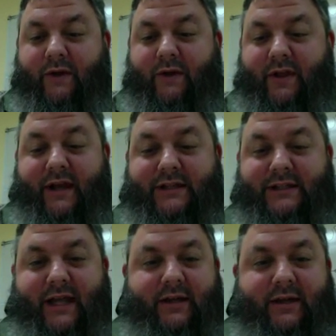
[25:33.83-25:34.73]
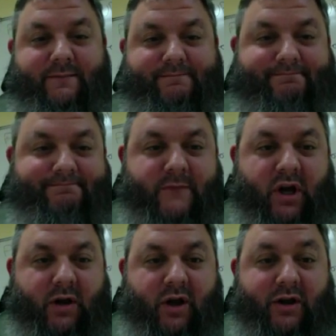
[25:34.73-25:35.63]
things that
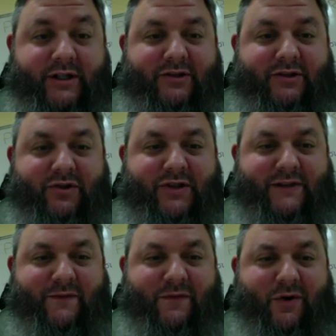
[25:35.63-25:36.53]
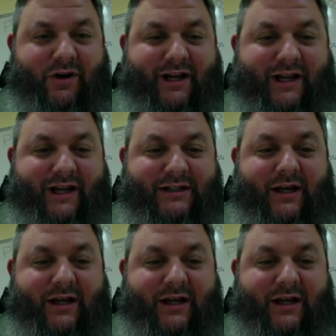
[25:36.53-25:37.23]
our teachers ask for is